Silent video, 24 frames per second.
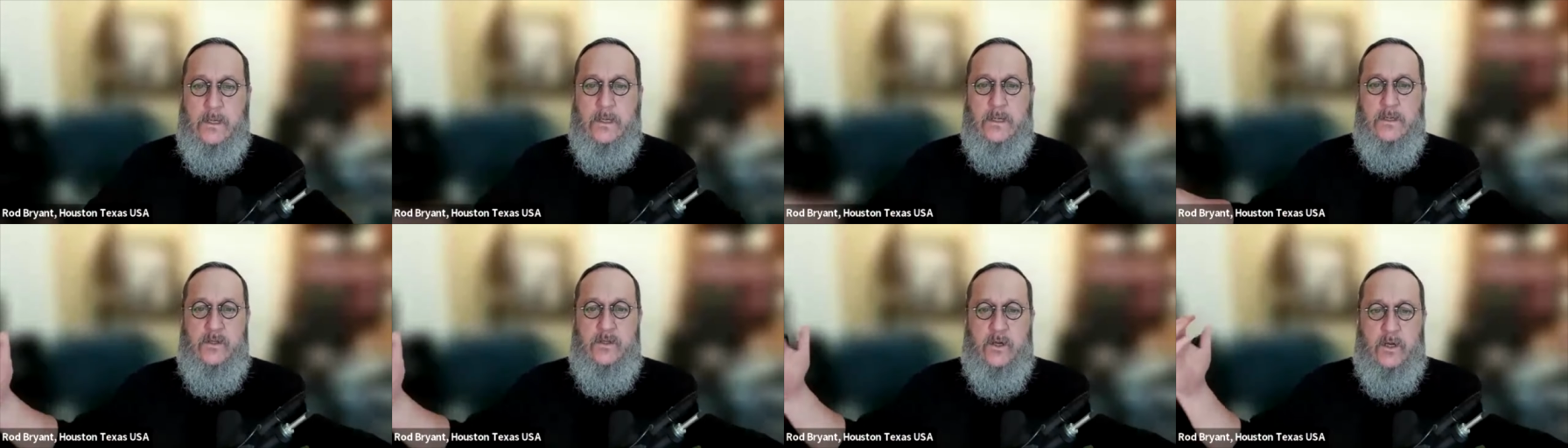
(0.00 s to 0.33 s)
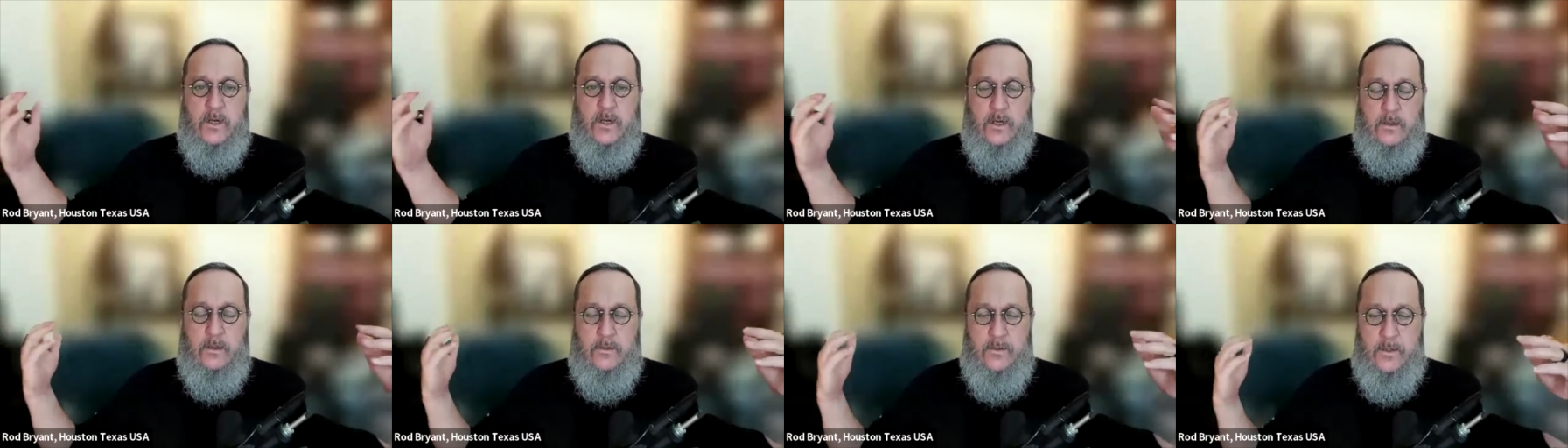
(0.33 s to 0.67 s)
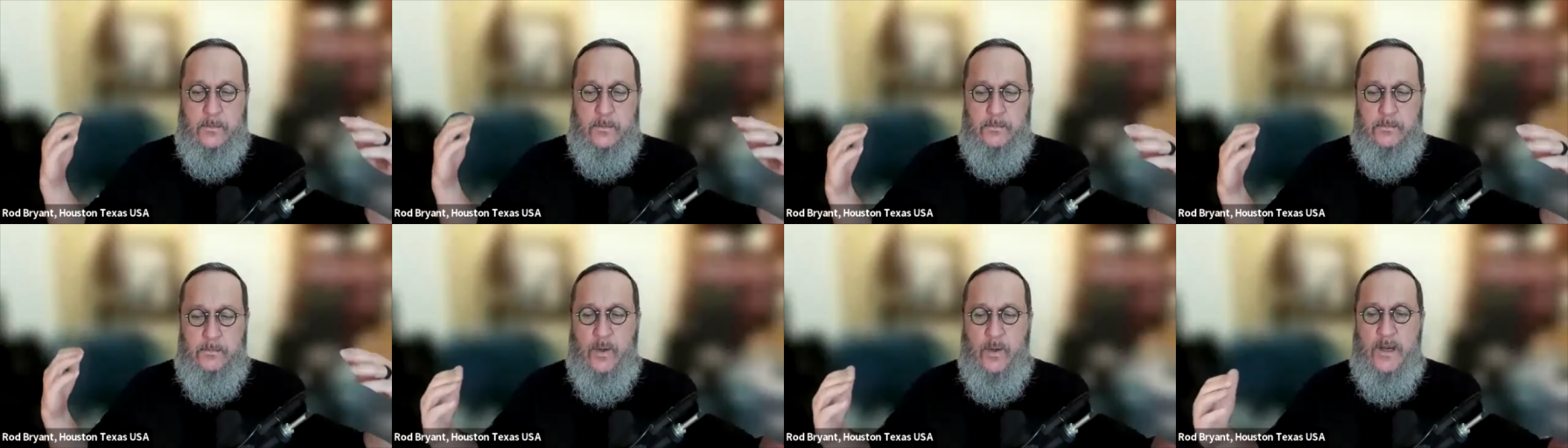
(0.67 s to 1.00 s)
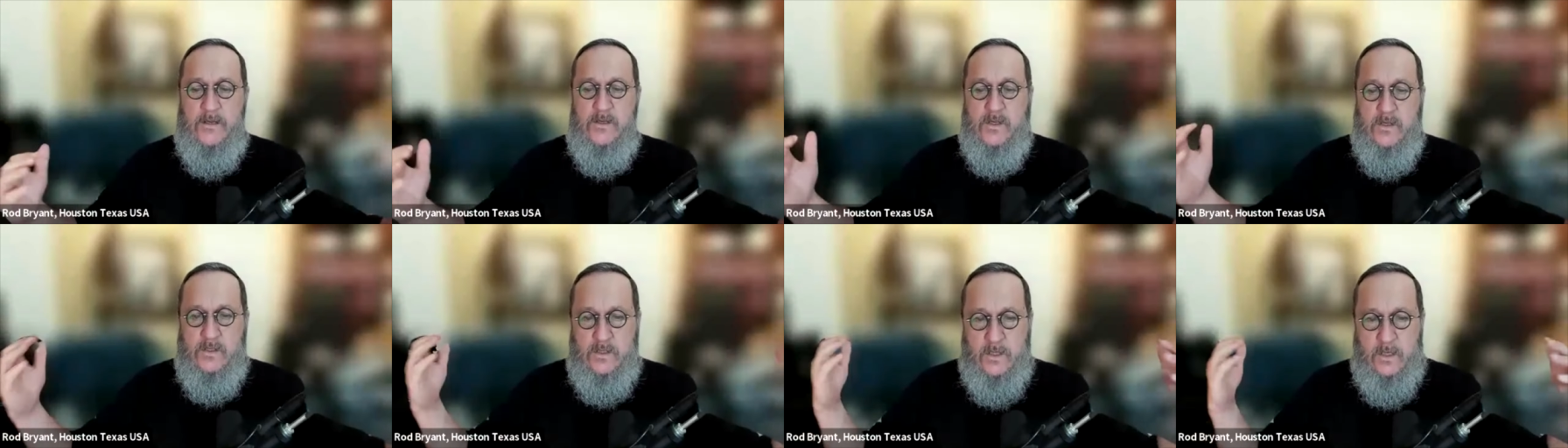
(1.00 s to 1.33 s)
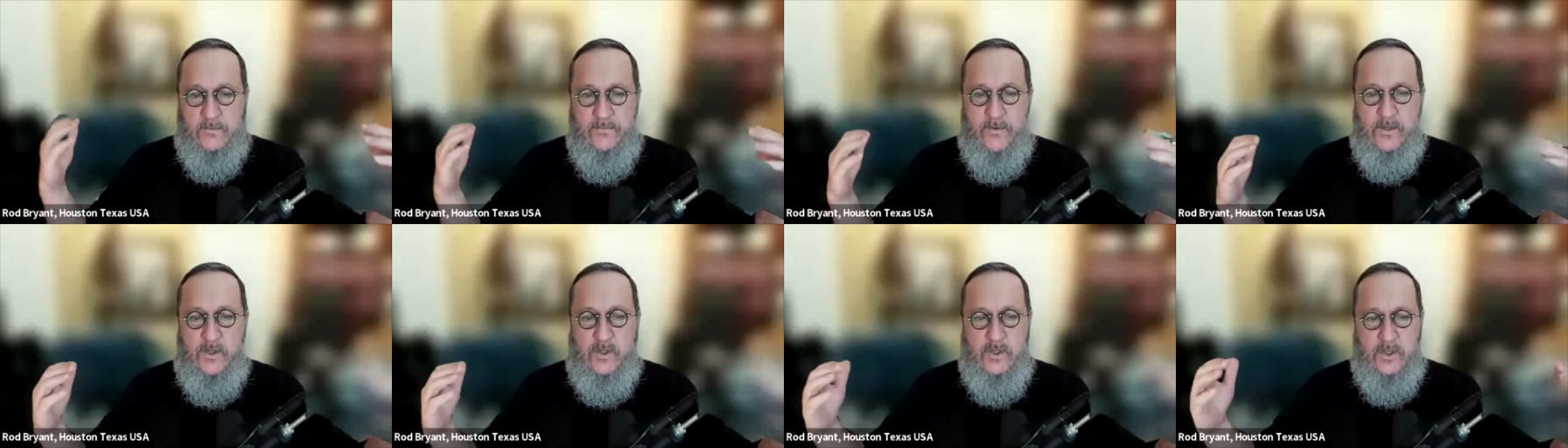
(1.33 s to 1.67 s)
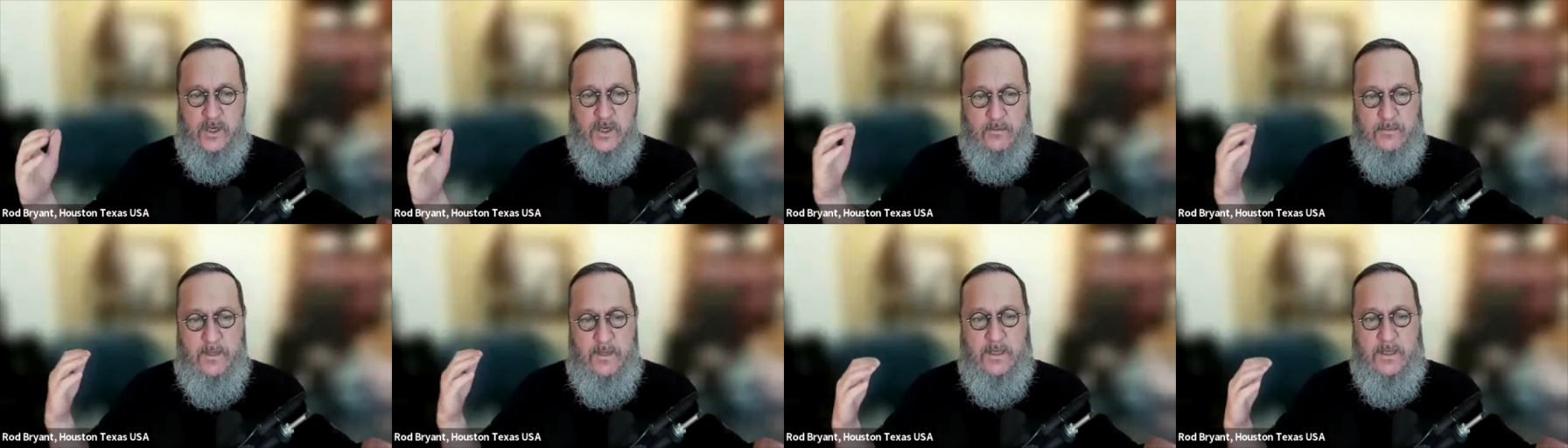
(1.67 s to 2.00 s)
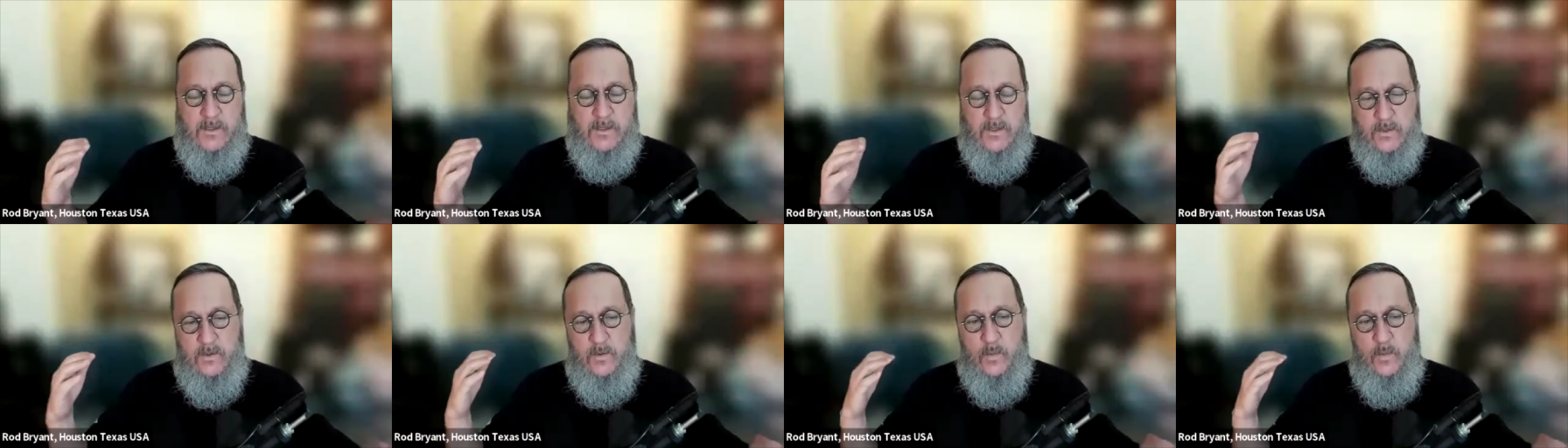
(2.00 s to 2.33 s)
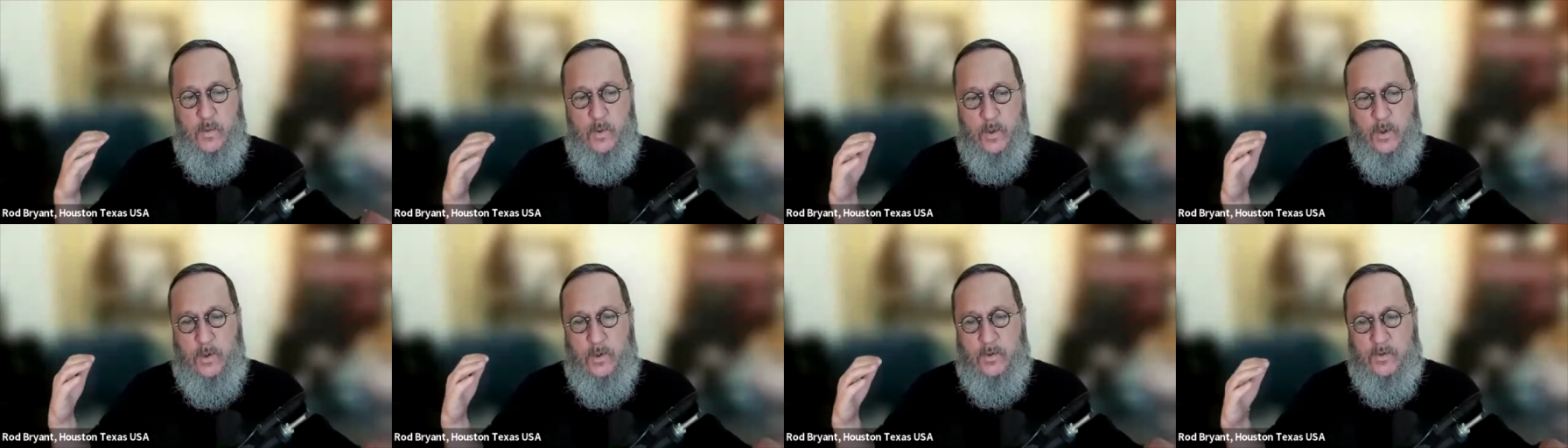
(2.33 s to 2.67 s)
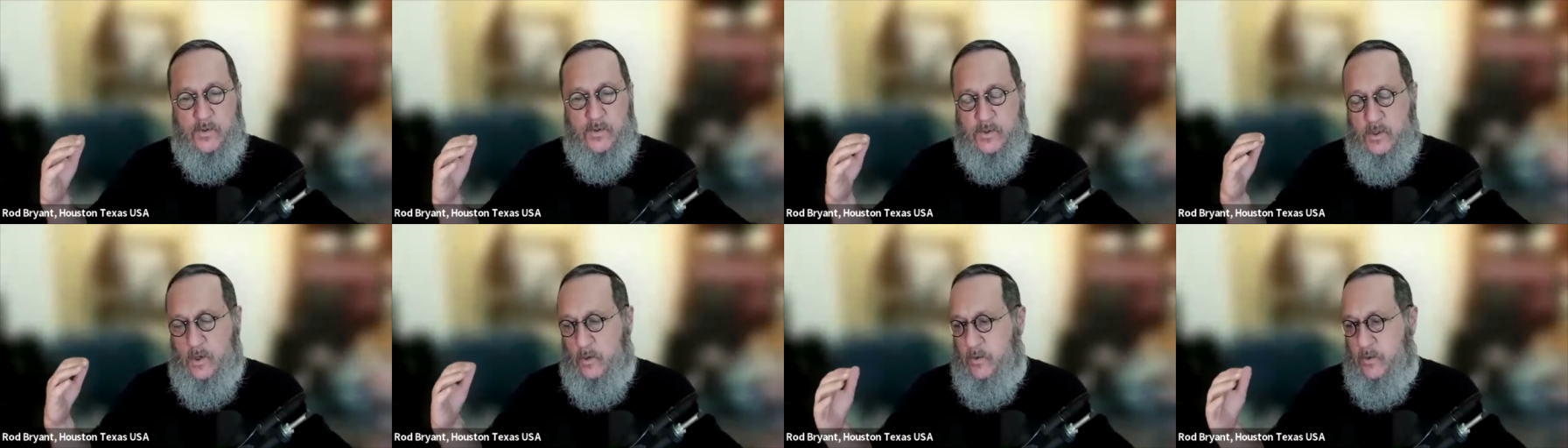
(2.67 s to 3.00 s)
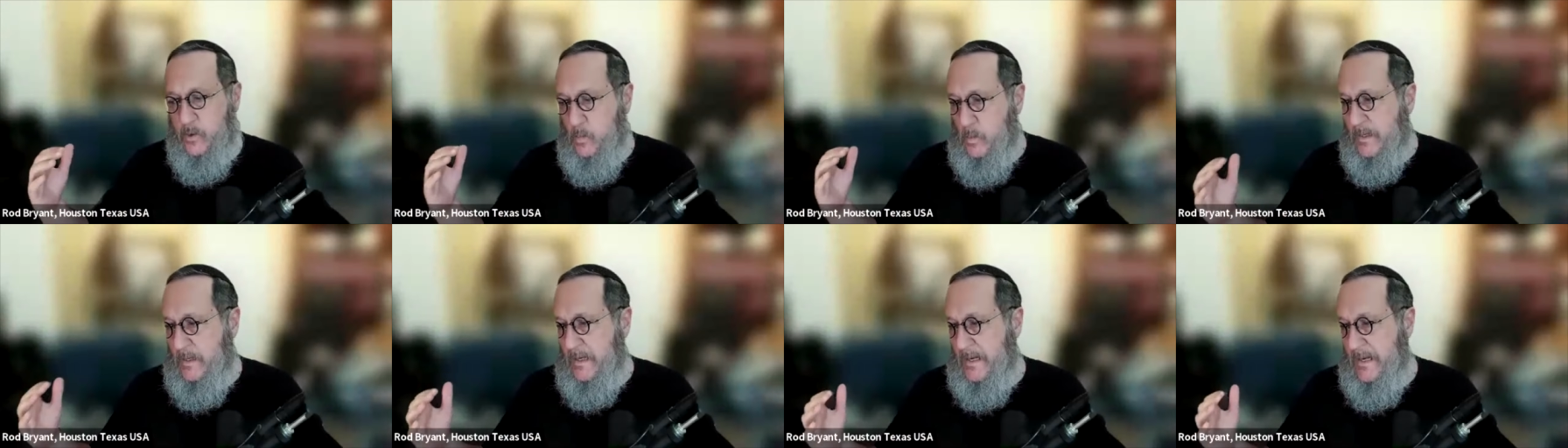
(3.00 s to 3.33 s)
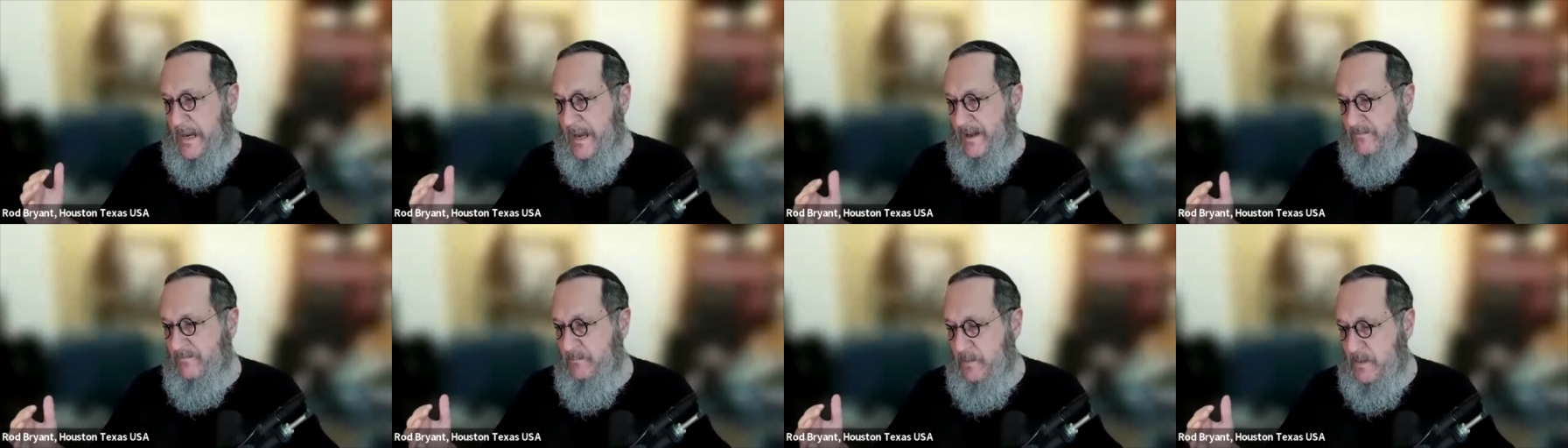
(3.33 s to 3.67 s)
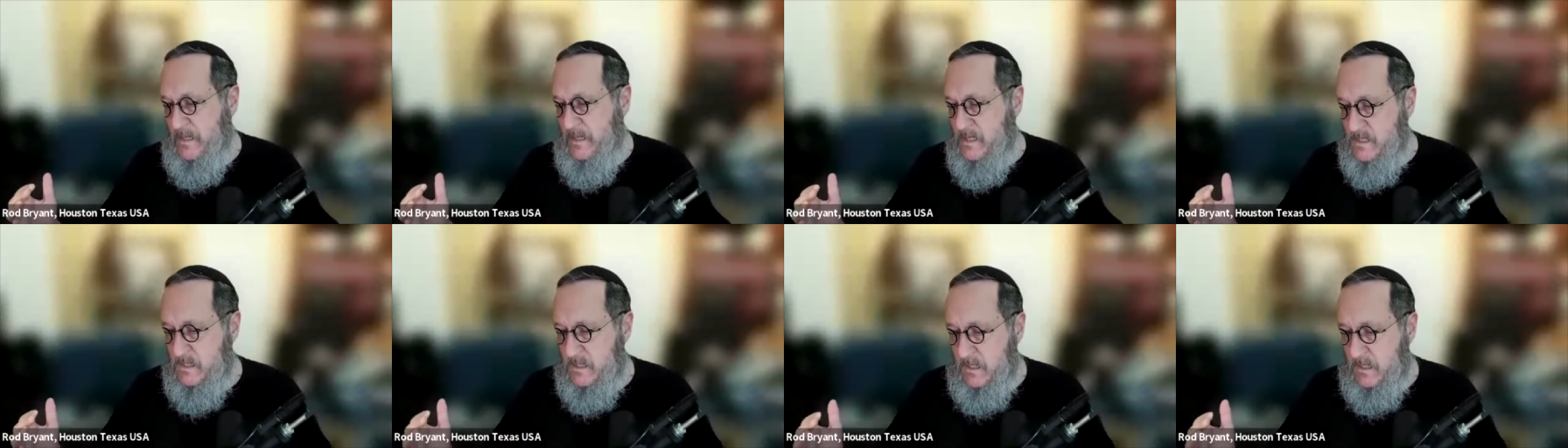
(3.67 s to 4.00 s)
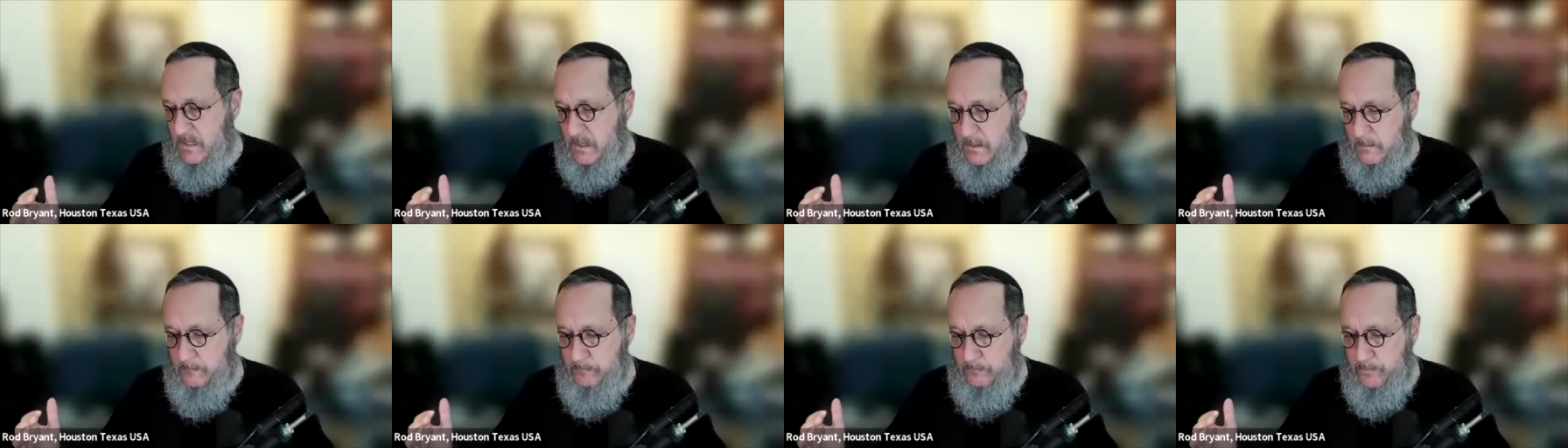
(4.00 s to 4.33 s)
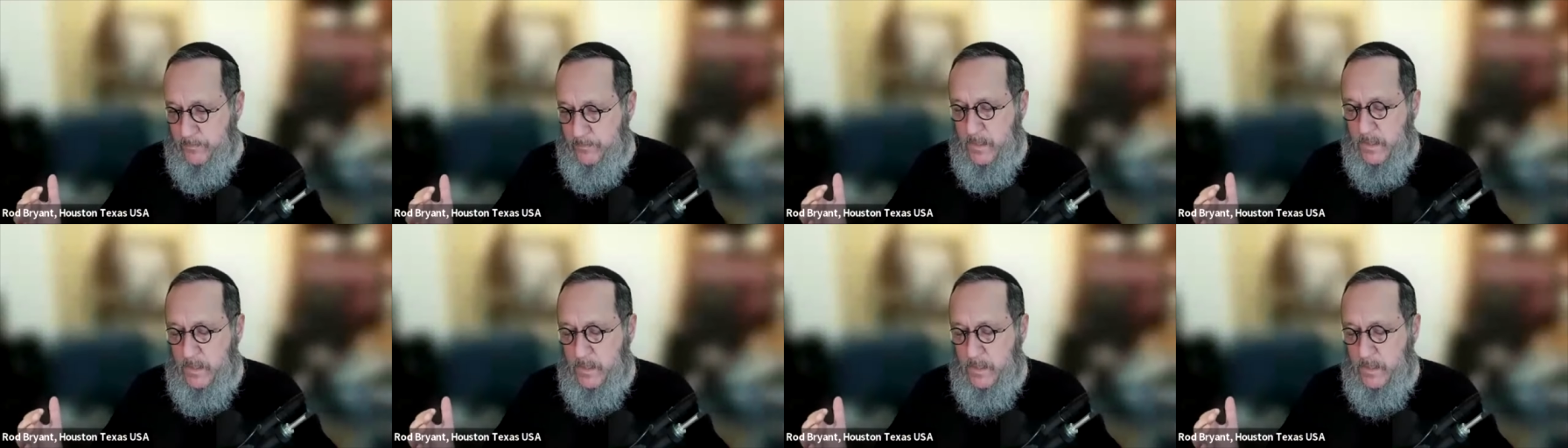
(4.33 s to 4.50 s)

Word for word: the, the presence of Hashem into the world so that we can have peace again.